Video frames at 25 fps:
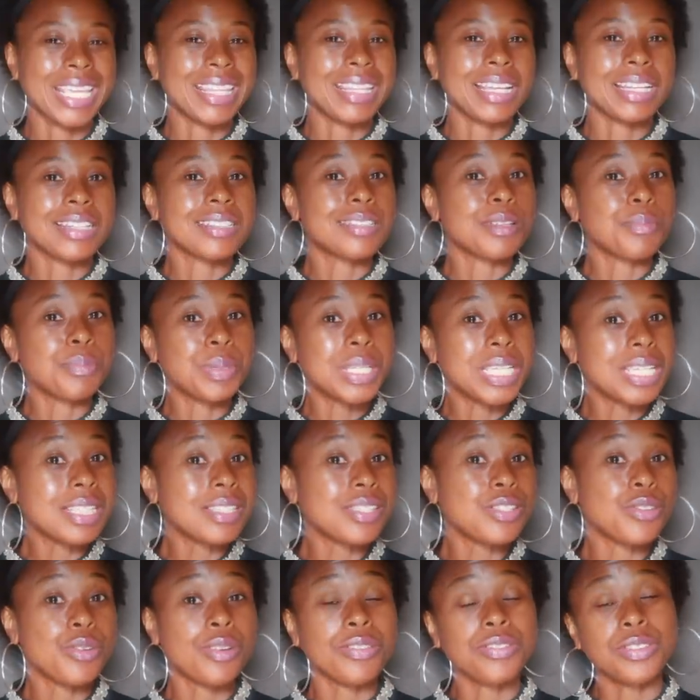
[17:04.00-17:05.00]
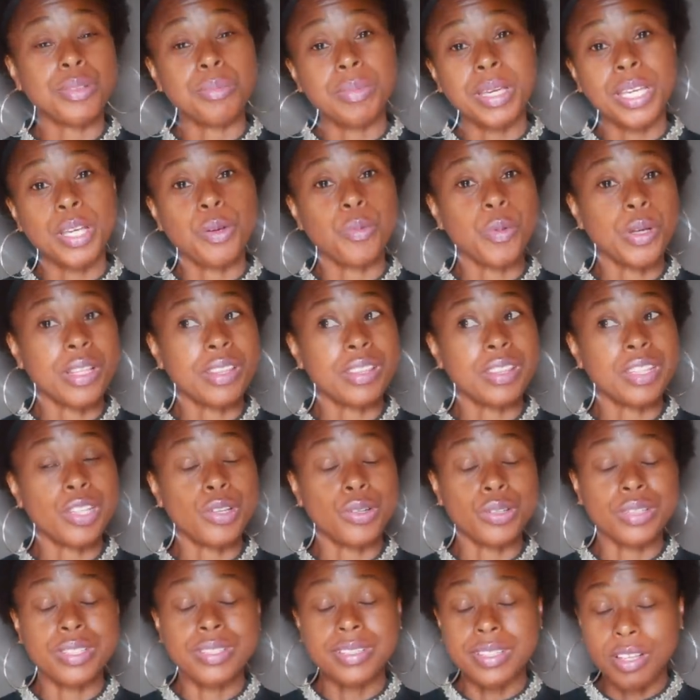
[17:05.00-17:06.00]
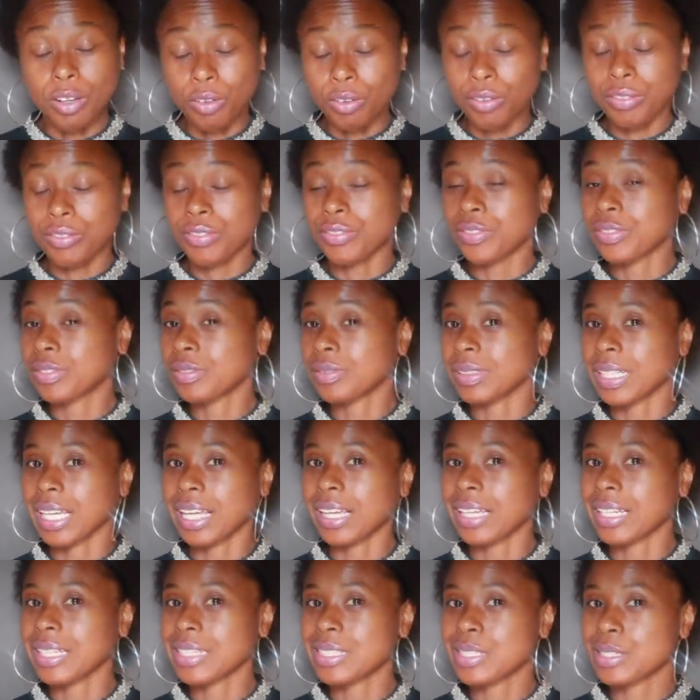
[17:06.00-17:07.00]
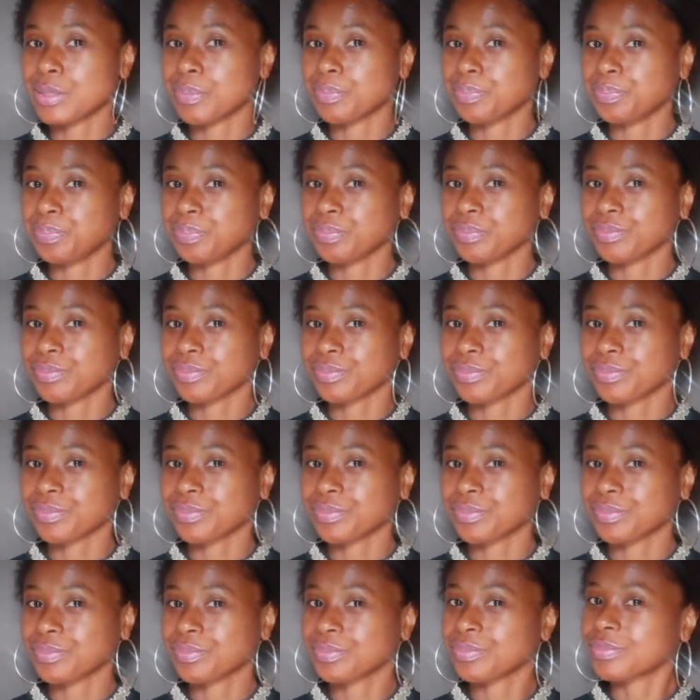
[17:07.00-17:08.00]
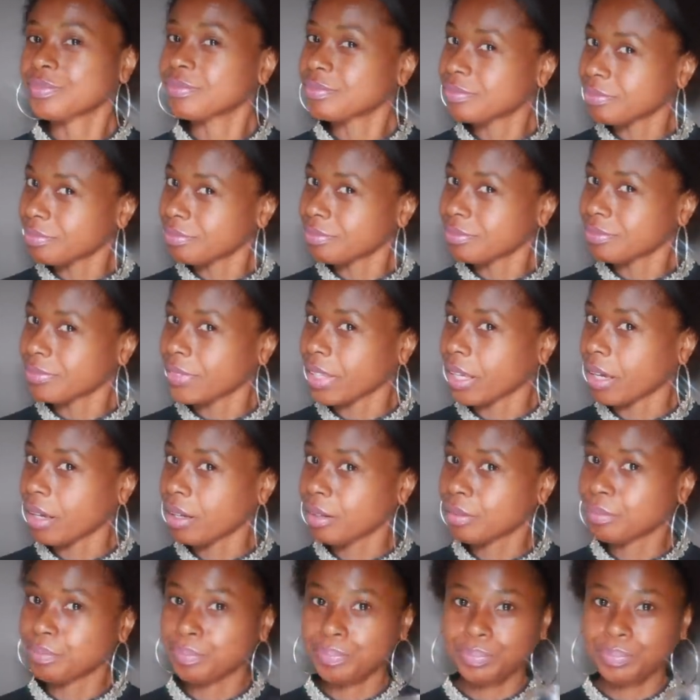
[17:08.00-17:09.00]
And that is a peace you have to make with yourself, guys. Yeah?